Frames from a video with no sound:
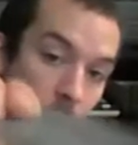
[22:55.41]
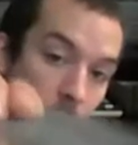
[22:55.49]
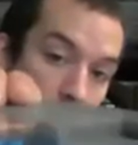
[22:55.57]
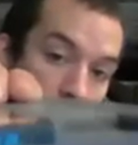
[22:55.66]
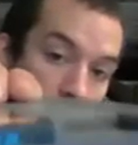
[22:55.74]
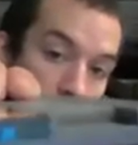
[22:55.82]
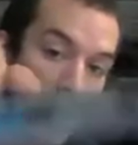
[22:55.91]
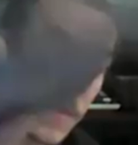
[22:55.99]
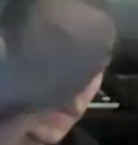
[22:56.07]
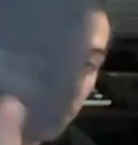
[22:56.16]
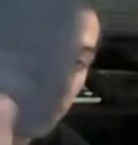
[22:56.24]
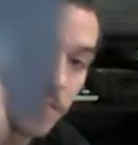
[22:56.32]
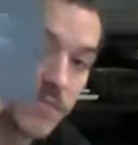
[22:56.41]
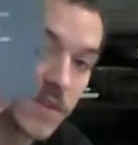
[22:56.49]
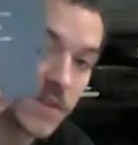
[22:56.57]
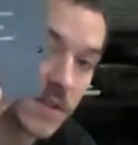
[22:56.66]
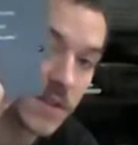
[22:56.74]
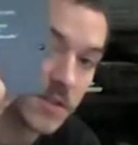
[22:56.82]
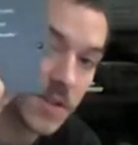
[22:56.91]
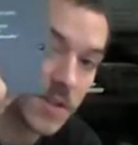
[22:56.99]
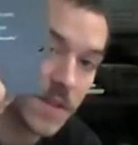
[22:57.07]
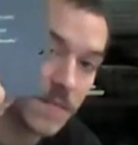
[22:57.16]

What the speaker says: Another one that's in pretty good shape.